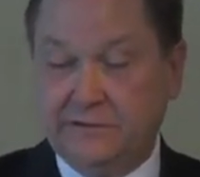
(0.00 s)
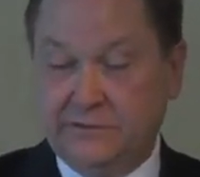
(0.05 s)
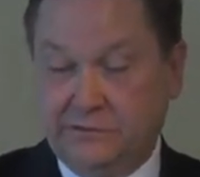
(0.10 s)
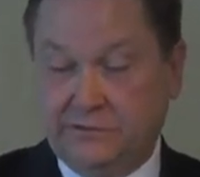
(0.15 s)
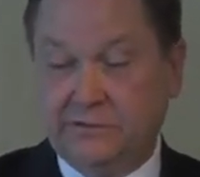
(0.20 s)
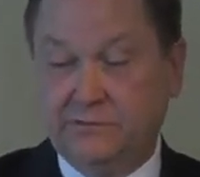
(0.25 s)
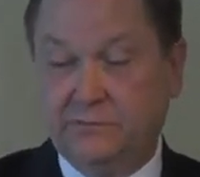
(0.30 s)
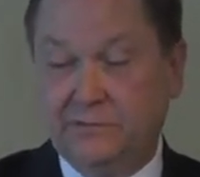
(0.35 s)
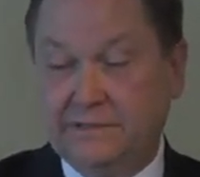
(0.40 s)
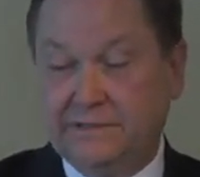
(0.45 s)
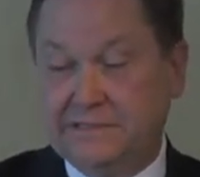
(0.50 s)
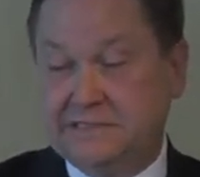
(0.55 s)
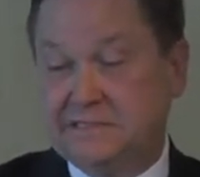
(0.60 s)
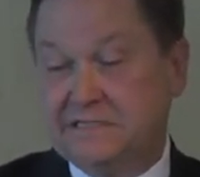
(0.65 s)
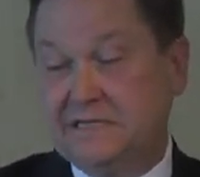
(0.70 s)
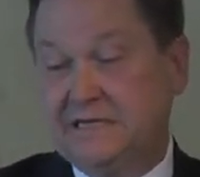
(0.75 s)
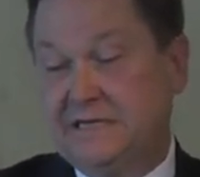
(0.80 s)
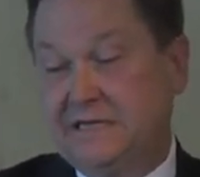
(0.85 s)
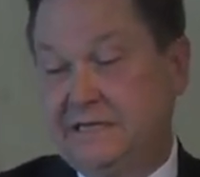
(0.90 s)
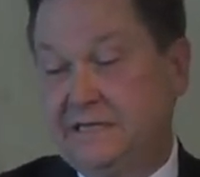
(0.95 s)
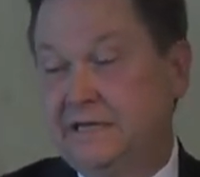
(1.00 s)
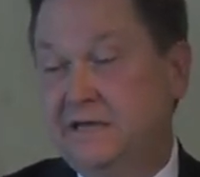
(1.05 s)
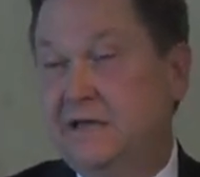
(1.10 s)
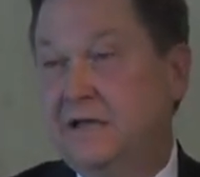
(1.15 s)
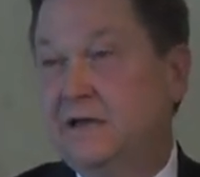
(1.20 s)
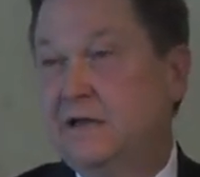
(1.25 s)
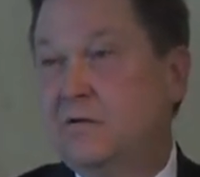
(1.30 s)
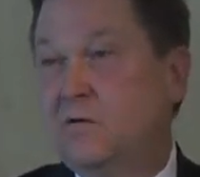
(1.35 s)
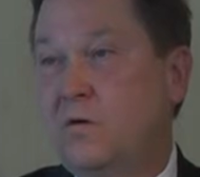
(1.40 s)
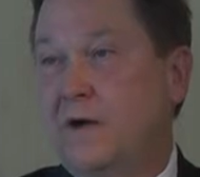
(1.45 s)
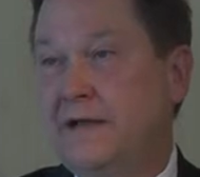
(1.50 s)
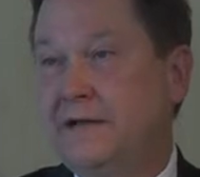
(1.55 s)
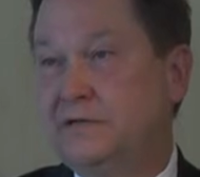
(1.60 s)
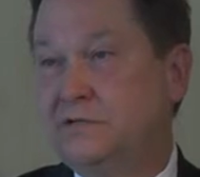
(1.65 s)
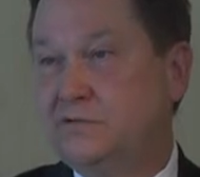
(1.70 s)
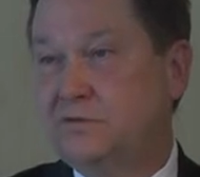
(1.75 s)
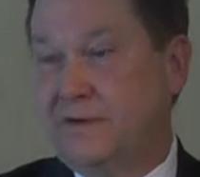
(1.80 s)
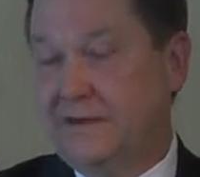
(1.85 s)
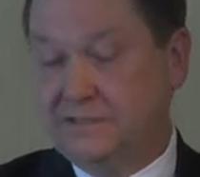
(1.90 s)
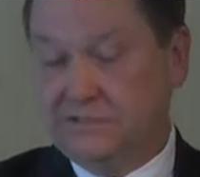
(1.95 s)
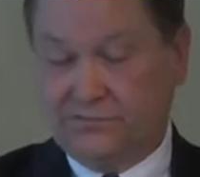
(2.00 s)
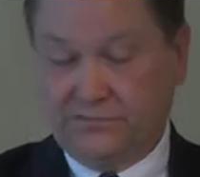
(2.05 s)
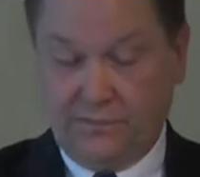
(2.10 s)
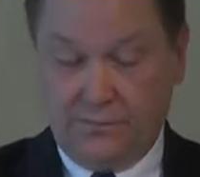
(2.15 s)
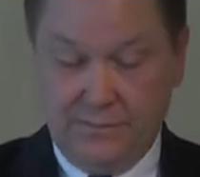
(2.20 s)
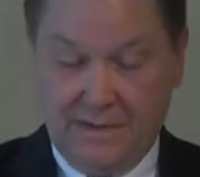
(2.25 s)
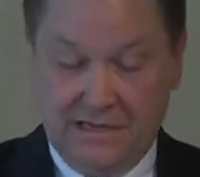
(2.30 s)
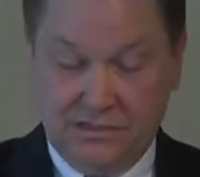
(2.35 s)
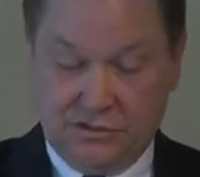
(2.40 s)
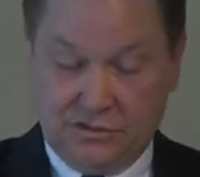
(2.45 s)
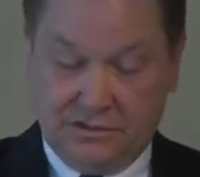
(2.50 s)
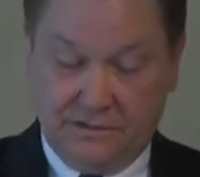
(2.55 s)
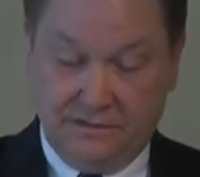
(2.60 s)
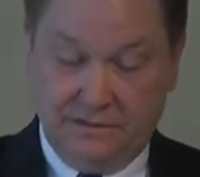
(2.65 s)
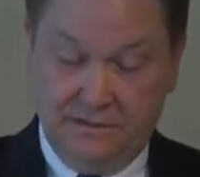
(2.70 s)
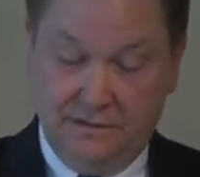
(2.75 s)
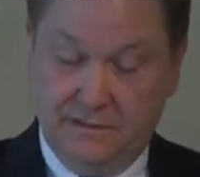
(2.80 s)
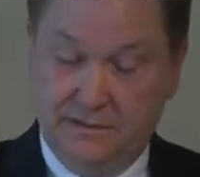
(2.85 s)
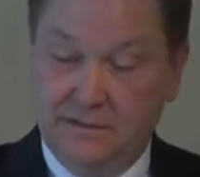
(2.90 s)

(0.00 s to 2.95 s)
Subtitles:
you can really see quite a transformation.